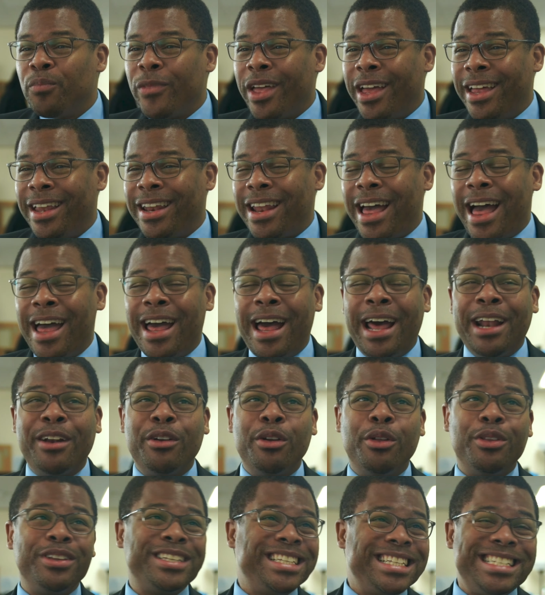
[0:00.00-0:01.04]
And I, I don't
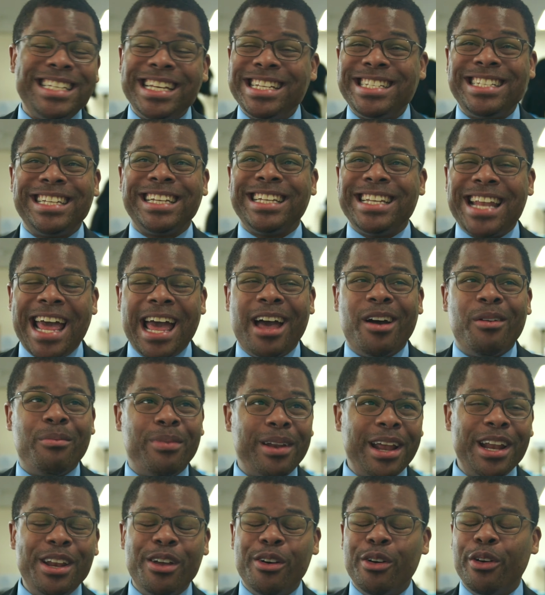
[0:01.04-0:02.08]
know the statistic now,
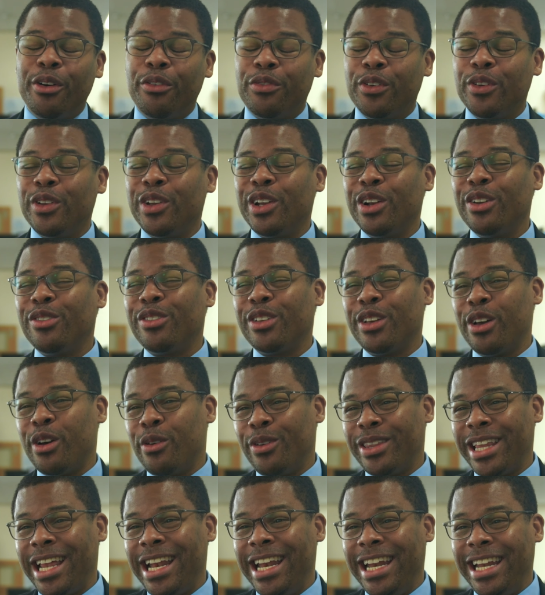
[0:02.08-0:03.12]
but I know a few years ago
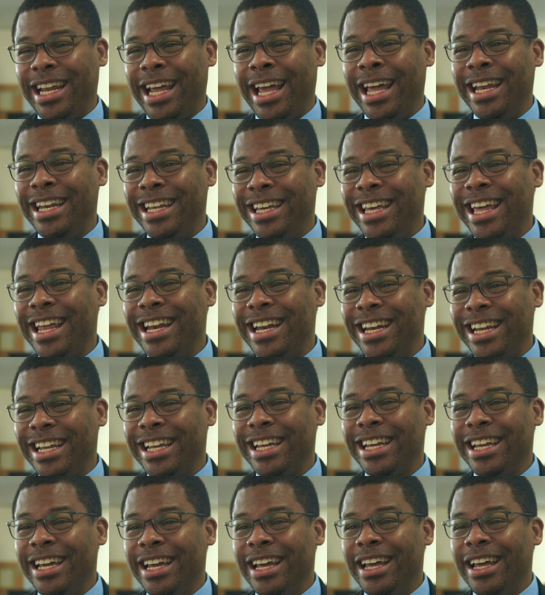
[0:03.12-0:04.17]
with Andy, Andy
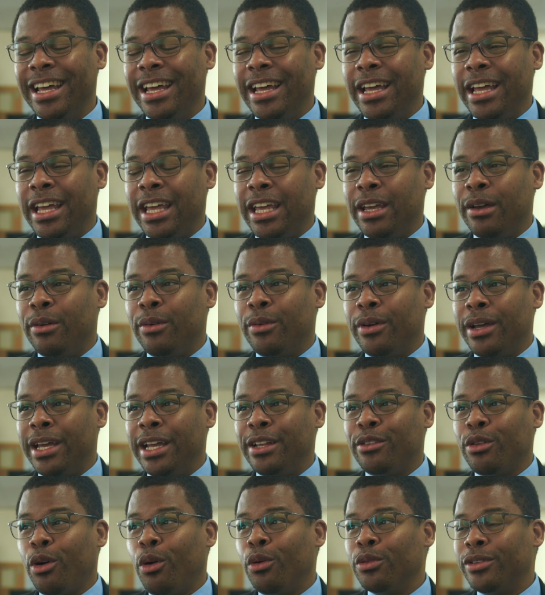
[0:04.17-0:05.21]
Kennedy, he,
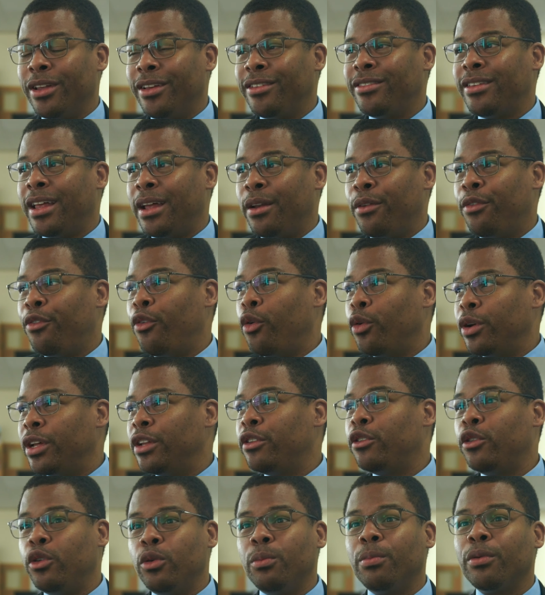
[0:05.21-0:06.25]
he told us that
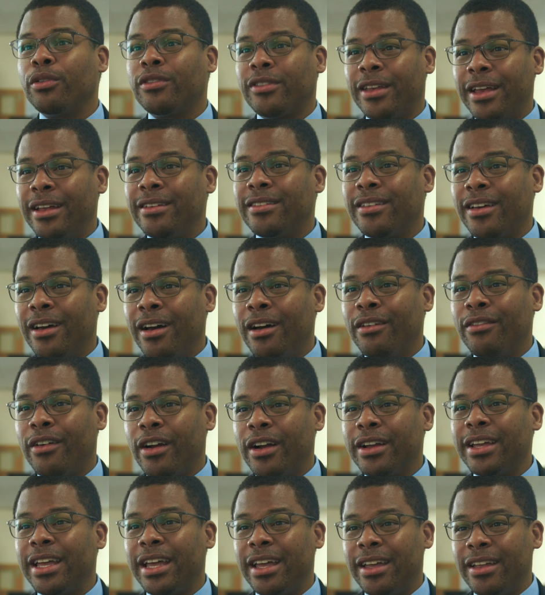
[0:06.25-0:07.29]
42% of
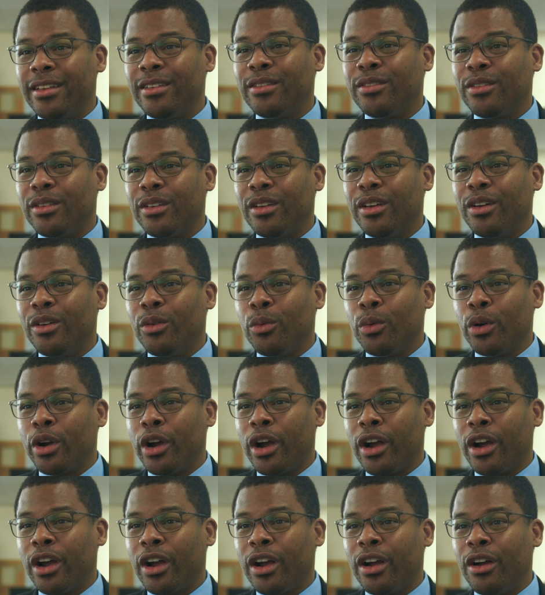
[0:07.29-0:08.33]
our kids
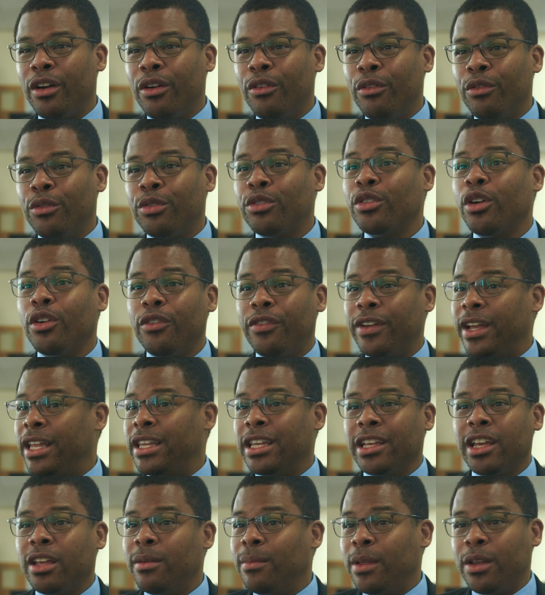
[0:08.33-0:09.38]
were serving in
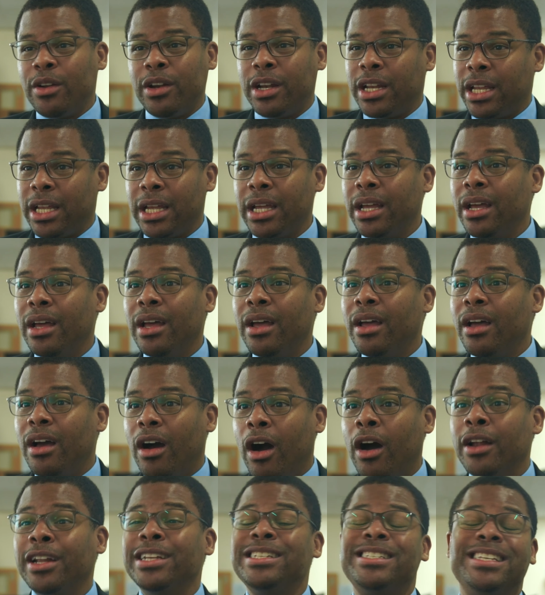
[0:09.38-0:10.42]
the community
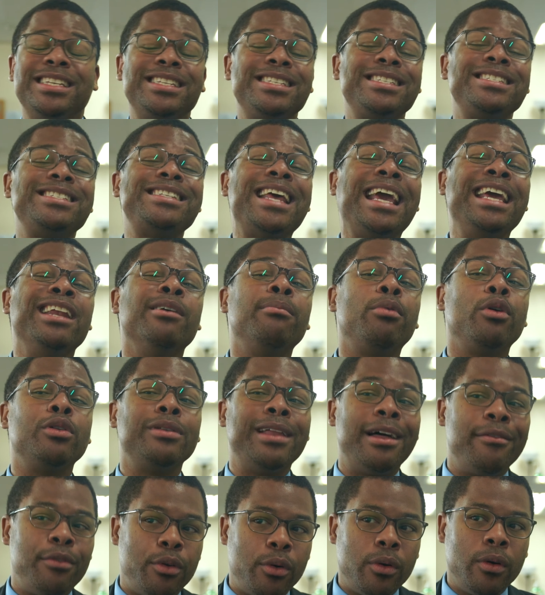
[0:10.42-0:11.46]
on a sustainable
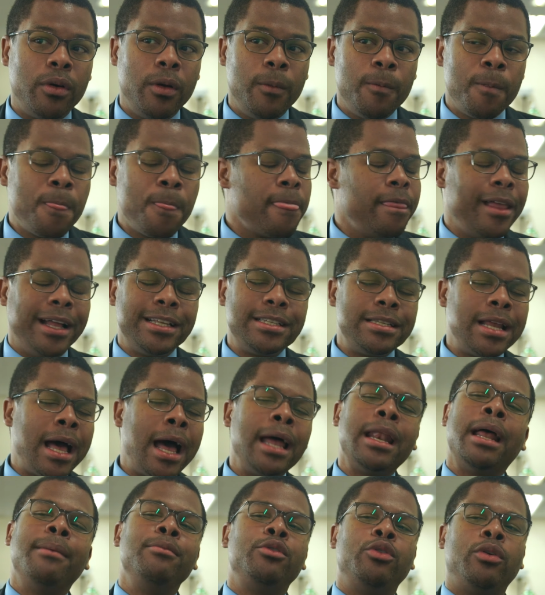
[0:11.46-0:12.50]
level. That's
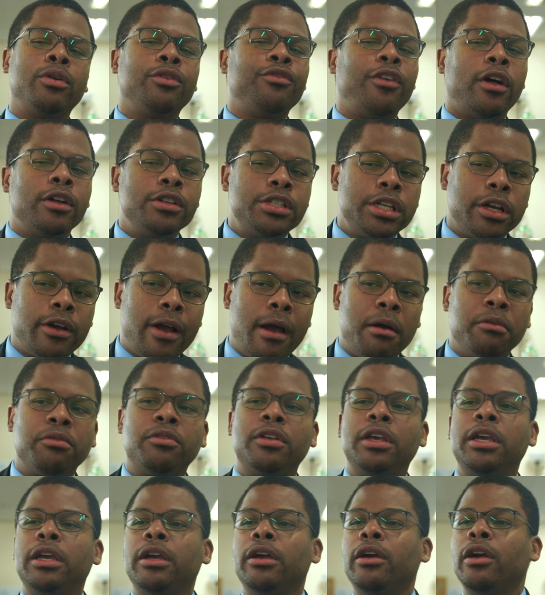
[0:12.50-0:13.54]
not, I'm doing volunteer hours
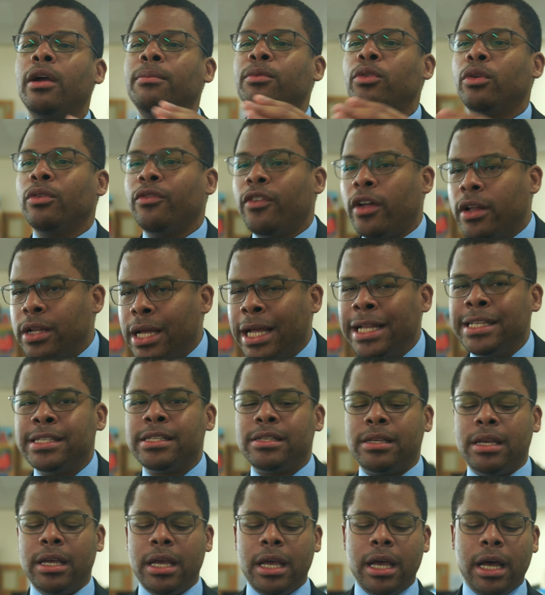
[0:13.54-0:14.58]
here, I'm doing volunteer,
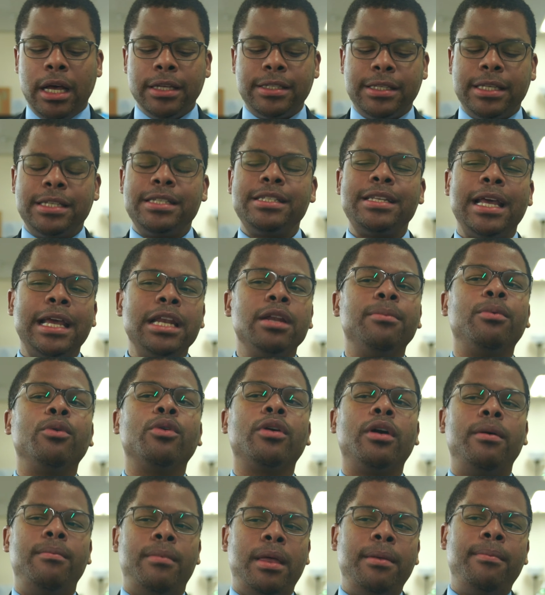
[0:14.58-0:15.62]
it's a sustainable
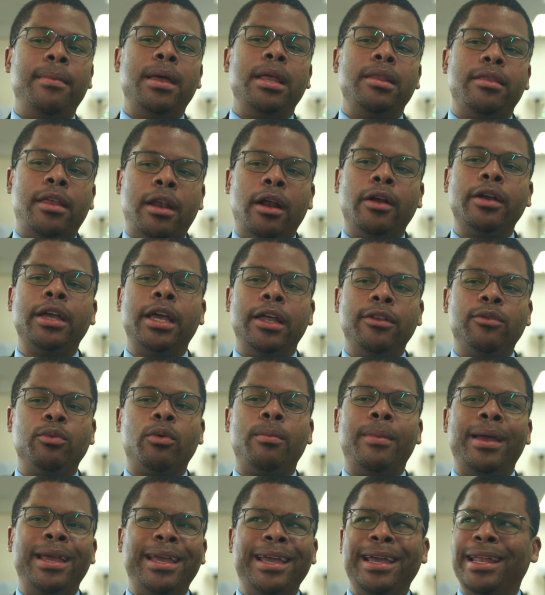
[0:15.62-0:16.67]
commitment that our kids
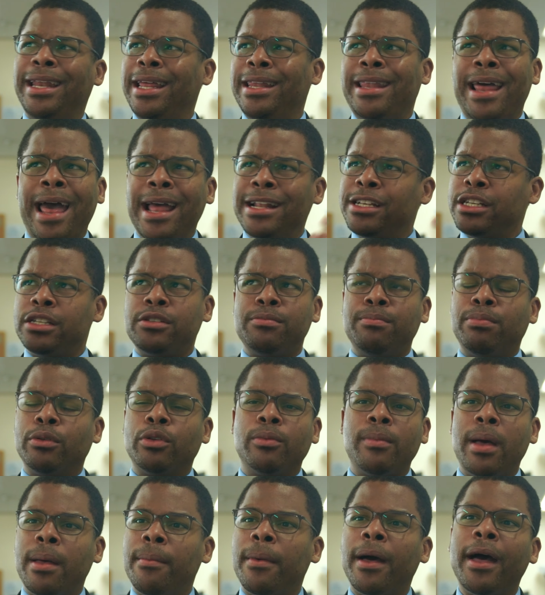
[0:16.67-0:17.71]
were making. And that just
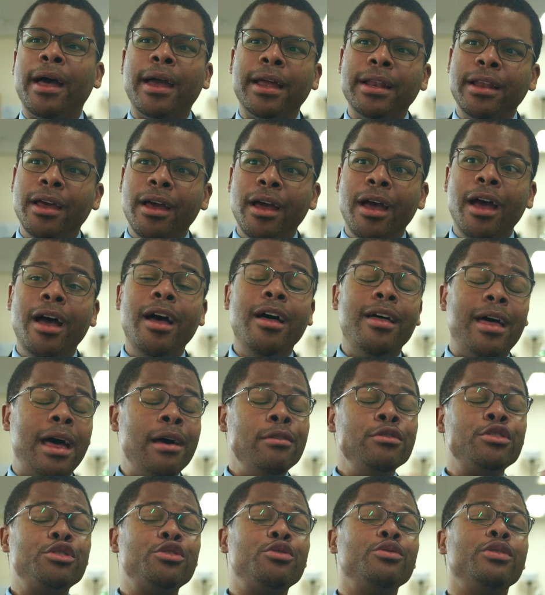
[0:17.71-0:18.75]
blew my mind.
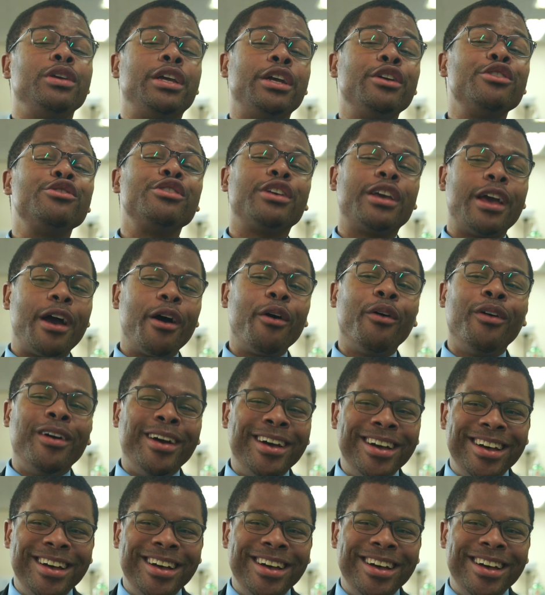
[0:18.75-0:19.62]
That was two years ago.